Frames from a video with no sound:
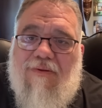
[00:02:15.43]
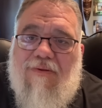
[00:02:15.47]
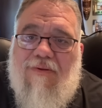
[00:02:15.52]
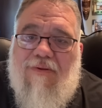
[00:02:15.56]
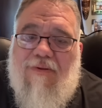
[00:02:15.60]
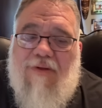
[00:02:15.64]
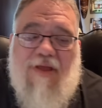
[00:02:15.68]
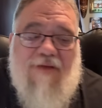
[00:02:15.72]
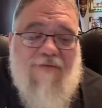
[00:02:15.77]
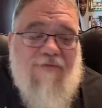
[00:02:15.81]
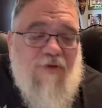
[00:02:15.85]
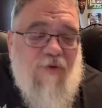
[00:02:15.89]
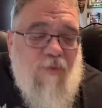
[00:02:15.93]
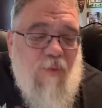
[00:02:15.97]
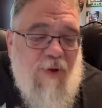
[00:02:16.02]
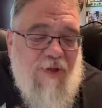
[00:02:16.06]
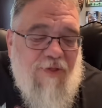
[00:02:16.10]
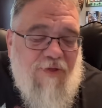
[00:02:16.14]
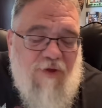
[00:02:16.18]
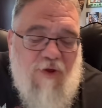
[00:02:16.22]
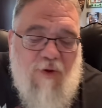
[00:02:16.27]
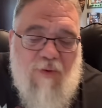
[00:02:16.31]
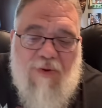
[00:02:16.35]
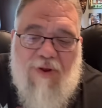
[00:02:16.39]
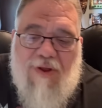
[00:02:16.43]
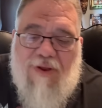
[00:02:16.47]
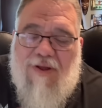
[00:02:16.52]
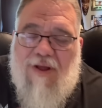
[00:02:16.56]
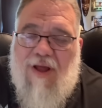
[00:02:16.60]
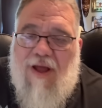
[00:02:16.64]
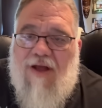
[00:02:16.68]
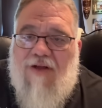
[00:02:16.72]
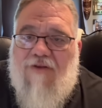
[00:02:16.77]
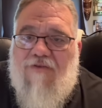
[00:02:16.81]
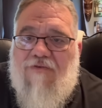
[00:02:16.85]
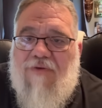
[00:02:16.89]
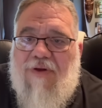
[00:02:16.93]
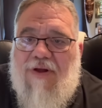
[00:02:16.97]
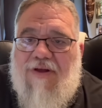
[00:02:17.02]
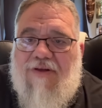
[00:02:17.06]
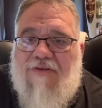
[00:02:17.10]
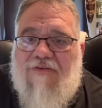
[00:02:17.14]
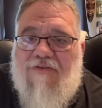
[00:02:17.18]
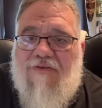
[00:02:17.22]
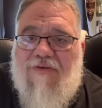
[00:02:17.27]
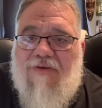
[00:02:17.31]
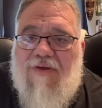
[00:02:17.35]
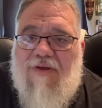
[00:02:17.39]
Even with union
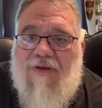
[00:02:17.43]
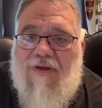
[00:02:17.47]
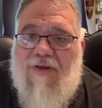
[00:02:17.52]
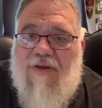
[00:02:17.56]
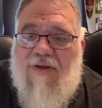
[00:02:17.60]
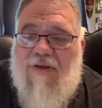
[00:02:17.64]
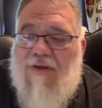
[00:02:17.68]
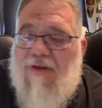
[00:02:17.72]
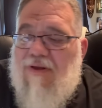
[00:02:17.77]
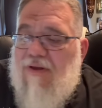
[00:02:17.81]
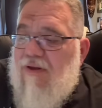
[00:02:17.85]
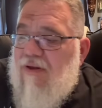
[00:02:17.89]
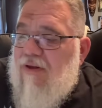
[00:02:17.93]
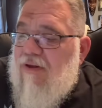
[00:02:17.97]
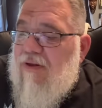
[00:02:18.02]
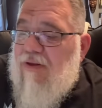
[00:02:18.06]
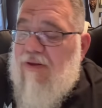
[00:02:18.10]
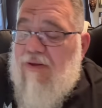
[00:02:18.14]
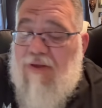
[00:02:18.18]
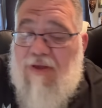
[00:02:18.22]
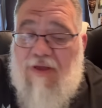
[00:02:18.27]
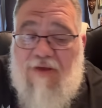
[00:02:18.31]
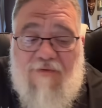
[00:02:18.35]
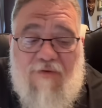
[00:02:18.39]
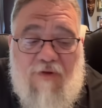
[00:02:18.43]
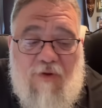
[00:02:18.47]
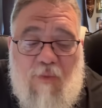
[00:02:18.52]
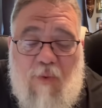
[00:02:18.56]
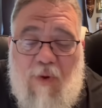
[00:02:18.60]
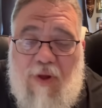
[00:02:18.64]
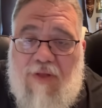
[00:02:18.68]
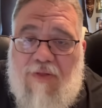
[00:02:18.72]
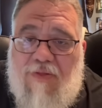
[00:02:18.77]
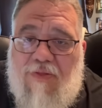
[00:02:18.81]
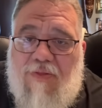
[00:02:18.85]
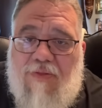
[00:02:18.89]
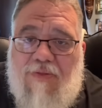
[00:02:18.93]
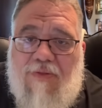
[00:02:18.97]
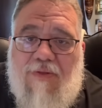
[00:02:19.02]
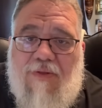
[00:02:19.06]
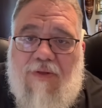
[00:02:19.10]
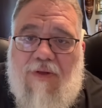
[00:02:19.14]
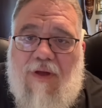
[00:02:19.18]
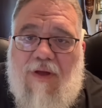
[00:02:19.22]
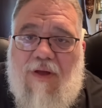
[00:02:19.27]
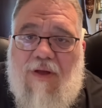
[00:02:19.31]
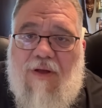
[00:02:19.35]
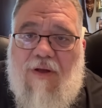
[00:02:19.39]
contracts, even with
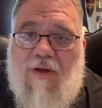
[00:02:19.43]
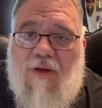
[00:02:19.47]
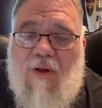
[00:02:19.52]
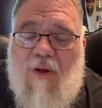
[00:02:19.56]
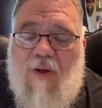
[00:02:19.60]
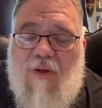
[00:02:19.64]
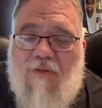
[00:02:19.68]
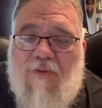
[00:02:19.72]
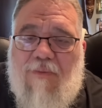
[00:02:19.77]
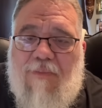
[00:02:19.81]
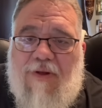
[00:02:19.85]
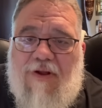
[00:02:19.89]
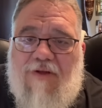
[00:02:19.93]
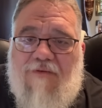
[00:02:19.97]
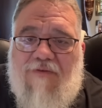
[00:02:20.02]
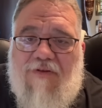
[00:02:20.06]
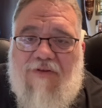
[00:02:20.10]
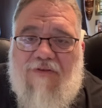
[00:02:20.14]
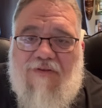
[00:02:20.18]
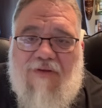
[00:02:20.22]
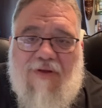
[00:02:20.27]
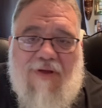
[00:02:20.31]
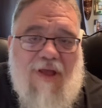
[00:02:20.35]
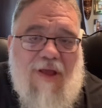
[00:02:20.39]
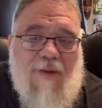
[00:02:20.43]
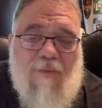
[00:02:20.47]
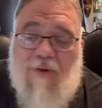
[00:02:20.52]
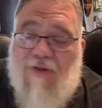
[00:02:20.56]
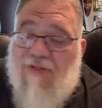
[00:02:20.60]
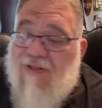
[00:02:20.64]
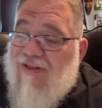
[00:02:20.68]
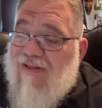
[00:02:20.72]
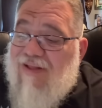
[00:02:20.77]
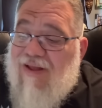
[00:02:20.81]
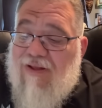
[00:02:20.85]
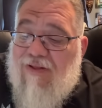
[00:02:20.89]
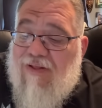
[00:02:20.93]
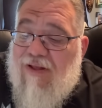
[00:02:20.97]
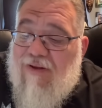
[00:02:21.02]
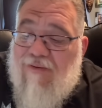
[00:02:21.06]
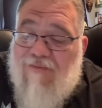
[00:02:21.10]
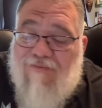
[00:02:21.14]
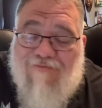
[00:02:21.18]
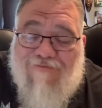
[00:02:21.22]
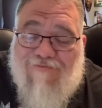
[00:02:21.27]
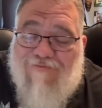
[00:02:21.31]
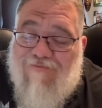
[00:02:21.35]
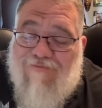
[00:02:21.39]
all the benefits that came with it, they
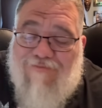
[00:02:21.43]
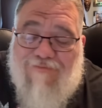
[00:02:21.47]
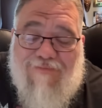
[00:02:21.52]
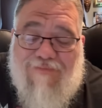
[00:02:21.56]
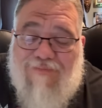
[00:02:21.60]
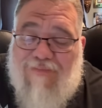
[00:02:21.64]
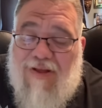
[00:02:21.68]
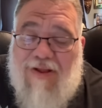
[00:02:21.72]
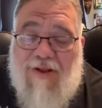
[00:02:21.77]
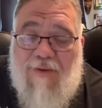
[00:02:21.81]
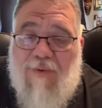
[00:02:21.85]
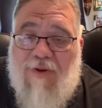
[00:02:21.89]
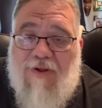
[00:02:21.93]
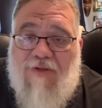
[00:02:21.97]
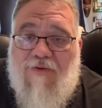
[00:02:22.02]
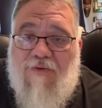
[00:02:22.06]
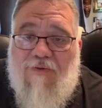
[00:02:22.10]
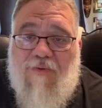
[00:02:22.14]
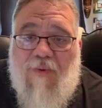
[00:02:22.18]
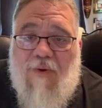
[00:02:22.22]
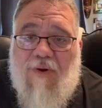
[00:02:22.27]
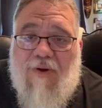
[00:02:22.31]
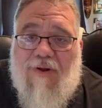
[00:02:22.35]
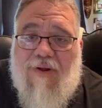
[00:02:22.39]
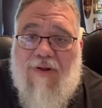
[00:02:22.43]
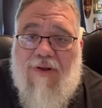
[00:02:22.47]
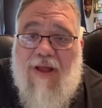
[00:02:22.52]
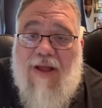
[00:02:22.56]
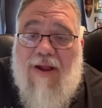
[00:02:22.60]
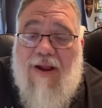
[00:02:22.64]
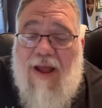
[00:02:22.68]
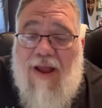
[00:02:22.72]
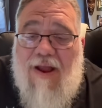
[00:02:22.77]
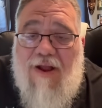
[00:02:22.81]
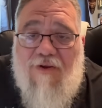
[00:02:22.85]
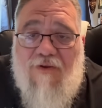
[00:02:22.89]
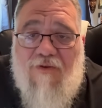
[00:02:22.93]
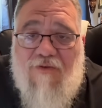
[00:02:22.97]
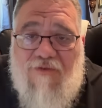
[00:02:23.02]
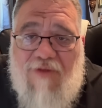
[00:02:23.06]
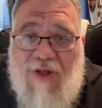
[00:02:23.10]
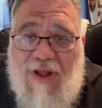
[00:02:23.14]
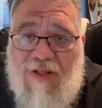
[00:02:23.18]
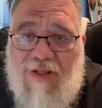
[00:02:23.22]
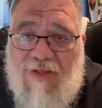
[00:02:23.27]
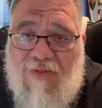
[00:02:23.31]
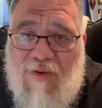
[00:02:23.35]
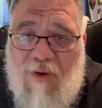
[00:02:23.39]
didn't want to do the work. And I
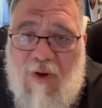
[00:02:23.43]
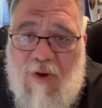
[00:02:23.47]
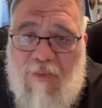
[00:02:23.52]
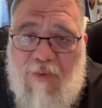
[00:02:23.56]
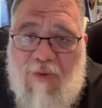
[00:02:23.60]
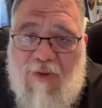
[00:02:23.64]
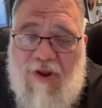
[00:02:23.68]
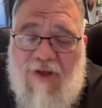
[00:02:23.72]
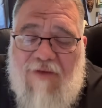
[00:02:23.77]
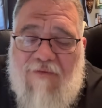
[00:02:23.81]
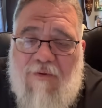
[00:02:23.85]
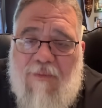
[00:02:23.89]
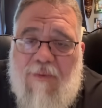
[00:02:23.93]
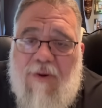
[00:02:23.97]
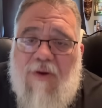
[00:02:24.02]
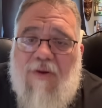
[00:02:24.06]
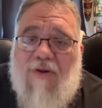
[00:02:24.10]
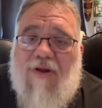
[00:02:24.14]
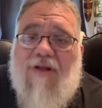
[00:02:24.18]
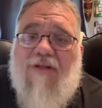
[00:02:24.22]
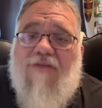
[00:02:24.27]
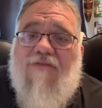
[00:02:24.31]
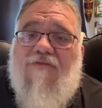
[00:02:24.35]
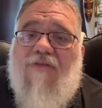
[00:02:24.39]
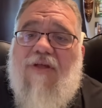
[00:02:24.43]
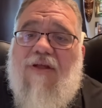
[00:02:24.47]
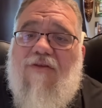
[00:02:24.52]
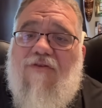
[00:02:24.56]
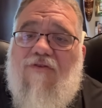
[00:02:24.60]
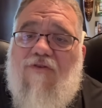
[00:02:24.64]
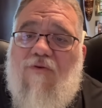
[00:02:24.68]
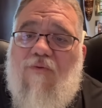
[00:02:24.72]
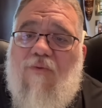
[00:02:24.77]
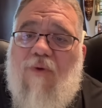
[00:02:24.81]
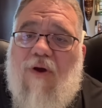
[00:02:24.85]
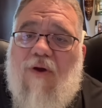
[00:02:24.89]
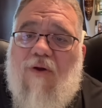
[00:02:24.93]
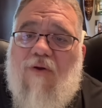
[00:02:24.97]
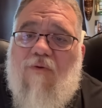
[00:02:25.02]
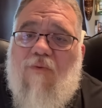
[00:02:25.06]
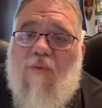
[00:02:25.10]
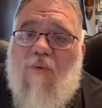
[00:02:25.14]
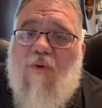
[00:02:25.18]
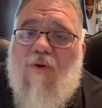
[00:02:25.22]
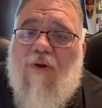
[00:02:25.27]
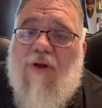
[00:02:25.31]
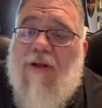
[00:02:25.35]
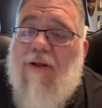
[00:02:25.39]
understand that there are plenty of Americans that do hard
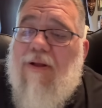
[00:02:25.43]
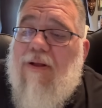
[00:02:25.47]
work.